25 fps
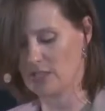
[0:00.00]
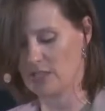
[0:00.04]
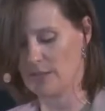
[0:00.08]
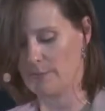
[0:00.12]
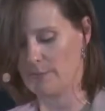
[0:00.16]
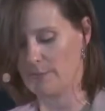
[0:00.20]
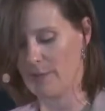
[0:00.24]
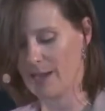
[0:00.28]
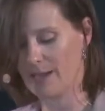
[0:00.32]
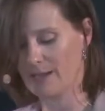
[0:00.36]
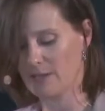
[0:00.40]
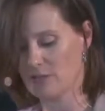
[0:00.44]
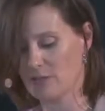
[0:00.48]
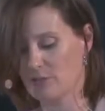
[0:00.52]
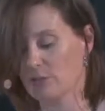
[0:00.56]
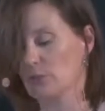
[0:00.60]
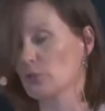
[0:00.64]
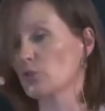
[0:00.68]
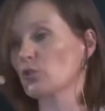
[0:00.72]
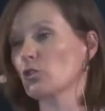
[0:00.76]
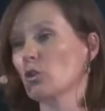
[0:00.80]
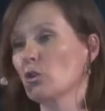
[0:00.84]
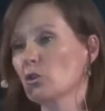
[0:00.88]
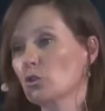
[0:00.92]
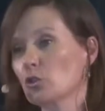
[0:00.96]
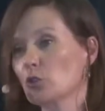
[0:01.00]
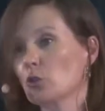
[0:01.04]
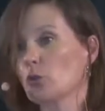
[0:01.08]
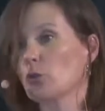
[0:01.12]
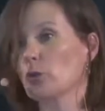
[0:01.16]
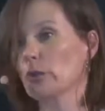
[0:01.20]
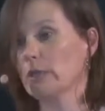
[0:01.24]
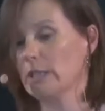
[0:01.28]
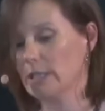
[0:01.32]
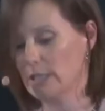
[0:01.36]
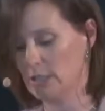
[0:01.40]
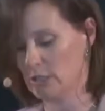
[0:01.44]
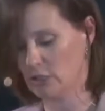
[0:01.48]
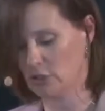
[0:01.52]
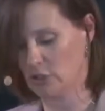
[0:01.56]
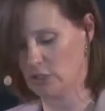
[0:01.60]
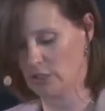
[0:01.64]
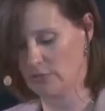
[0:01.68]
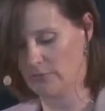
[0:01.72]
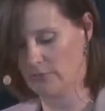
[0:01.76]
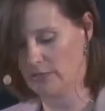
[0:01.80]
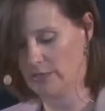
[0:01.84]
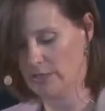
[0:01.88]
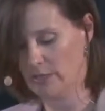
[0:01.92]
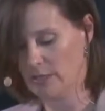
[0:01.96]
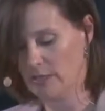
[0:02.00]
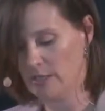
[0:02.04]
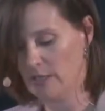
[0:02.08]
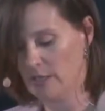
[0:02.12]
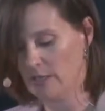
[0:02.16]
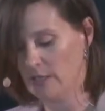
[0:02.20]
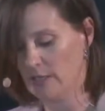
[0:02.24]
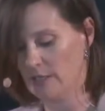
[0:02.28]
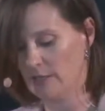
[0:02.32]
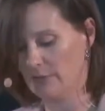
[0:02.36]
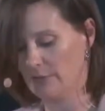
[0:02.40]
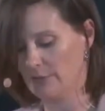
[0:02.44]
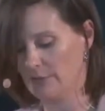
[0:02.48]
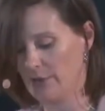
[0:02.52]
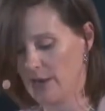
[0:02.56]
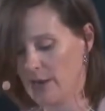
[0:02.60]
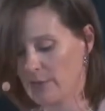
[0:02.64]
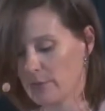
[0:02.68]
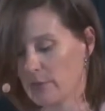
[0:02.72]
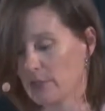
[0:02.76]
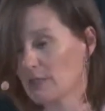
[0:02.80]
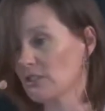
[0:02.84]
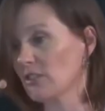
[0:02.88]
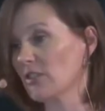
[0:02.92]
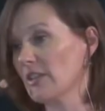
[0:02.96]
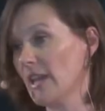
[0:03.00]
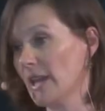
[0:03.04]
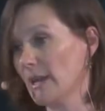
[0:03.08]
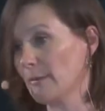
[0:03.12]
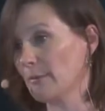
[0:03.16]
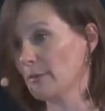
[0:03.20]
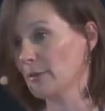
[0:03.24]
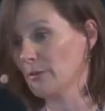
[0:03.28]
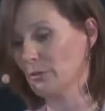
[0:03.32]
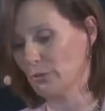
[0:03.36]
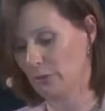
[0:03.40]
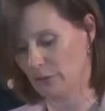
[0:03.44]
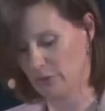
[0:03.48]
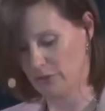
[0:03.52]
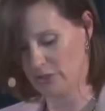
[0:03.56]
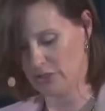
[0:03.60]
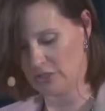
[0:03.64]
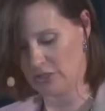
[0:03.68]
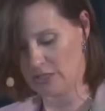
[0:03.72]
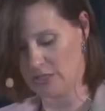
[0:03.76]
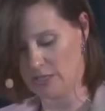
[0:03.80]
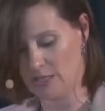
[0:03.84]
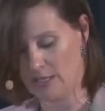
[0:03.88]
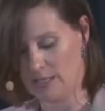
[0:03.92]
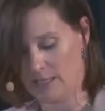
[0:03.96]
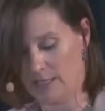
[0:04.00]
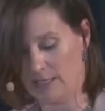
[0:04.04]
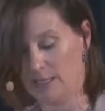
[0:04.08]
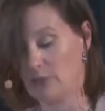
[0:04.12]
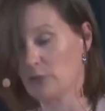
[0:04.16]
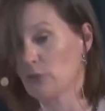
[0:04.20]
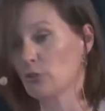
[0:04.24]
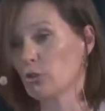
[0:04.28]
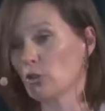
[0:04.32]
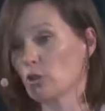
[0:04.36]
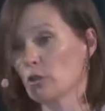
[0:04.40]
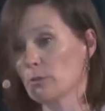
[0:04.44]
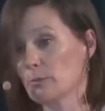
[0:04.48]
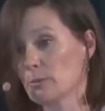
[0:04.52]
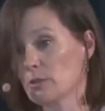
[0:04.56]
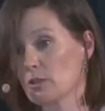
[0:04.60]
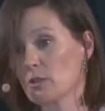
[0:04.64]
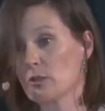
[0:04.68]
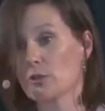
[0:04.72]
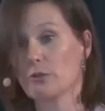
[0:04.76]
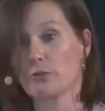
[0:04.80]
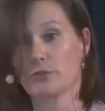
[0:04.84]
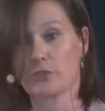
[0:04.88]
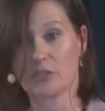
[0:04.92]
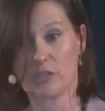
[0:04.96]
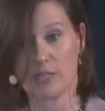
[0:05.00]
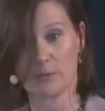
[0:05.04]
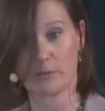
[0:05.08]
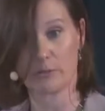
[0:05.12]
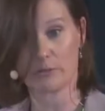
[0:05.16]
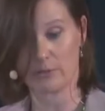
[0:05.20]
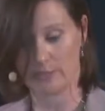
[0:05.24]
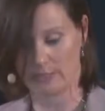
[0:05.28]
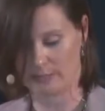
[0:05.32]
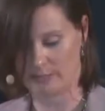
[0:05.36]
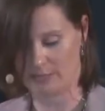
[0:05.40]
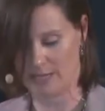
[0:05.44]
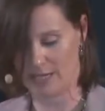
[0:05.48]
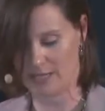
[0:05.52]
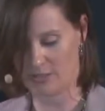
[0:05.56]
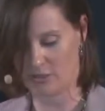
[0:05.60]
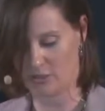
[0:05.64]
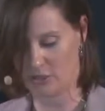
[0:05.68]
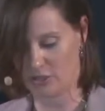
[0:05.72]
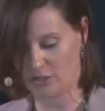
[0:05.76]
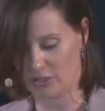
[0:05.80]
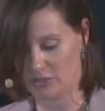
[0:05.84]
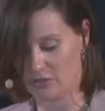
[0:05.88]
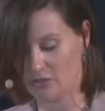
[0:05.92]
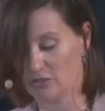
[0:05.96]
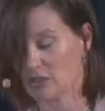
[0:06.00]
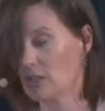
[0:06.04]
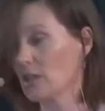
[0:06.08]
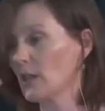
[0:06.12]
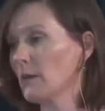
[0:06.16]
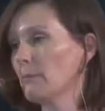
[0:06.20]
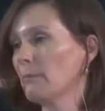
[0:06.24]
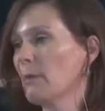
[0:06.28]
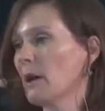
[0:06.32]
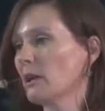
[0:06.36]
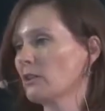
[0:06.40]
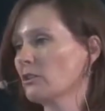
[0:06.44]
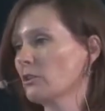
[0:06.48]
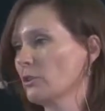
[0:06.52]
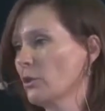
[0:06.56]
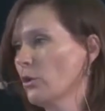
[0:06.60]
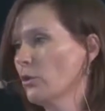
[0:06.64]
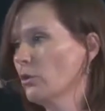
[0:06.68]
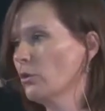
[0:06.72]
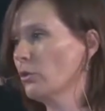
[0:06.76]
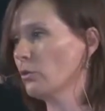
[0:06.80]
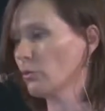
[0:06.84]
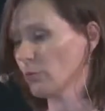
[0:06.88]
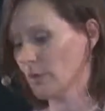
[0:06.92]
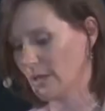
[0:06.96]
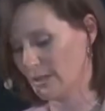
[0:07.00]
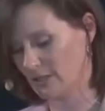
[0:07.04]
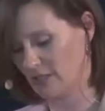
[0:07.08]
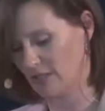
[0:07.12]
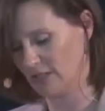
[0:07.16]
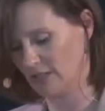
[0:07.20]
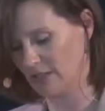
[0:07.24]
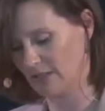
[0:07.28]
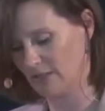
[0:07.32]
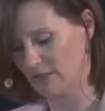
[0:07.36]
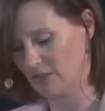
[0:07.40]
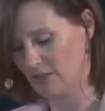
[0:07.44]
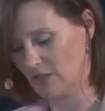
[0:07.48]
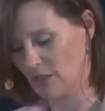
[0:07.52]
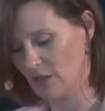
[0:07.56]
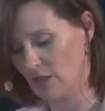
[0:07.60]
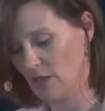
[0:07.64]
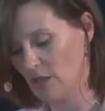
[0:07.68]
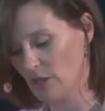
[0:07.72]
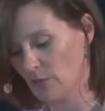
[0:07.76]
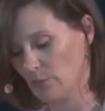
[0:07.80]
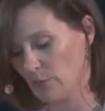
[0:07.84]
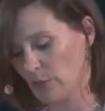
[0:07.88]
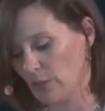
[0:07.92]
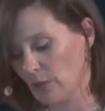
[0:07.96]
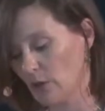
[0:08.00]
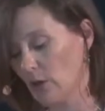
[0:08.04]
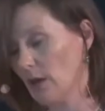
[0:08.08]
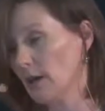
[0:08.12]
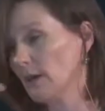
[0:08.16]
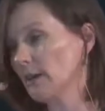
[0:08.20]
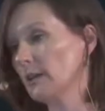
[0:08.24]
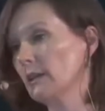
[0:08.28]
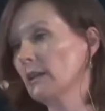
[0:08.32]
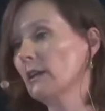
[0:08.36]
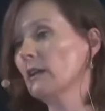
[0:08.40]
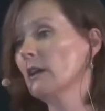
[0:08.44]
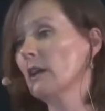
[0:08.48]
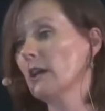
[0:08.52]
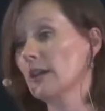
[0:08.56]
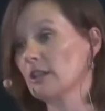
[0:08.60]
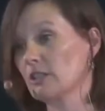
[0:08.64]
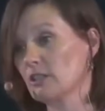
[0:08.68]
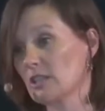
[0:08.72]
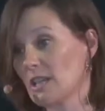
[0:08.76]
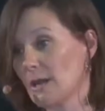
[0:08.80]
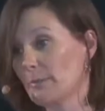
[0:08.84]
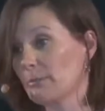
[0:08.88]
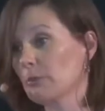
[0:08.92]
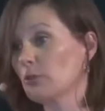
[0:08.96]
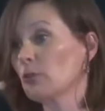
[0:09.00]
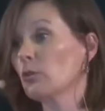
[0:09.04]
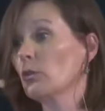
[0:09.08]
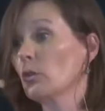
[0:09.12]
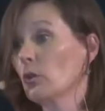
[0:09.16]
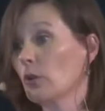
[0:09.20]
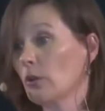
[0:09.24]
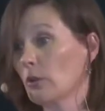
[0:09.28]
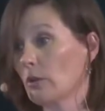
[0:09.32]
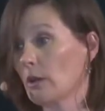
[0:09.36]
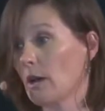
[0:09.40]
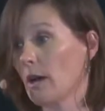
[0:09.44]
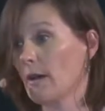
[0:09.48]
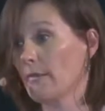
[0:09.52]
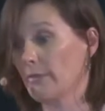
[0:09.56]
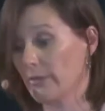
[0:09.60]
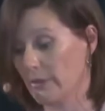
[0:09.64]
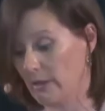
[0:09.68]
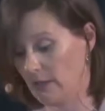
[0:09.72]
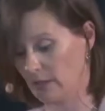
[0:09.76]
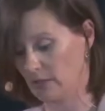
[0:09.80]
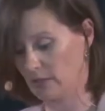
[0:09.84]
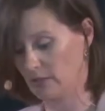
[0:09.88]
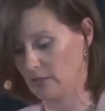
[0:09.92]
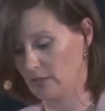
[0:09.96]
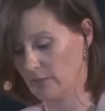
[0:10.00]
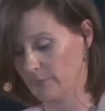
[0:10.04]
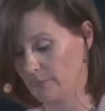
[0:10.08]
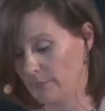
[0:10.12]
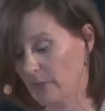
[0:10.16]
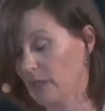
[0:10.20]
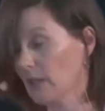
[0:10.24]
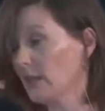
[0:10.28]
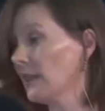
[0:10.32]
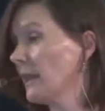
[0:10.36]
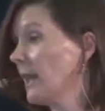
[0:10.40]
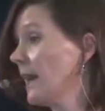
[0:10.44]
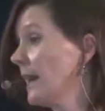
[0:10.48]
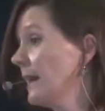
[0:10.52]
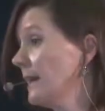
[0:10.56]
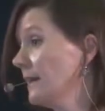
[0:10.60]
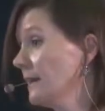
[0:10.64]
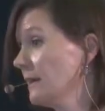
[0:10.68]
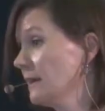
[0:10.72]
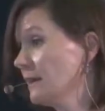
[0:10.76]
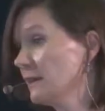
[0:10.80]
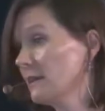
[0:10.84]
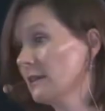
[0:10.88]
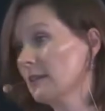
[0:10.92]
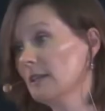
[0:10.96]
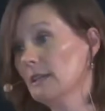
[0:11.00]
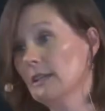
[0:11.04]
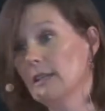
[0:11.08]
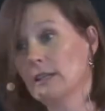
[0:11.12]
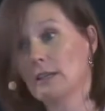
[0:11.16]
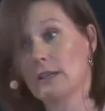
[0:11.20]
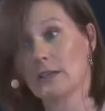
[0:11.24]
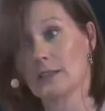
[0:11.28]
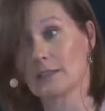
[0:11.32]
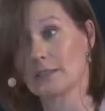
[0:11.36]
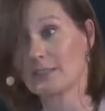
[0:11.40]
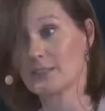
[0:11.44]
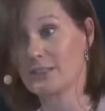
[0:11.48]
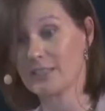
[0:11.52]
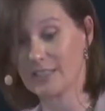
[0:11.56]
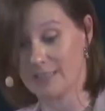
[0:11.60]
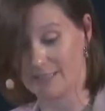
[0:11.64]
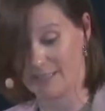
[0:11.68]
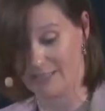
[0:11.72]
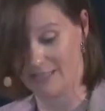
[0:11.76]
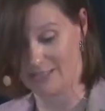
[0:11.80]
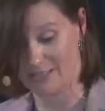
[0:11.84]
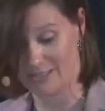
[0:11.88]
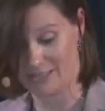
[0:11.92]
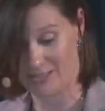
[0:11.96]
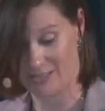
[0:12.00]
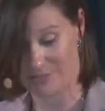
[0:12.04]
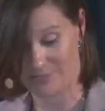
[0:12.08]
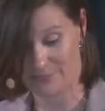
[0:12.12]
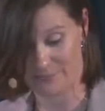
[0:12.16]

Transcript: imbalance for social cohesion in various neighborhoods in terms of simmering tensions amongst local residents regarding acceptable conduct, like in other cities.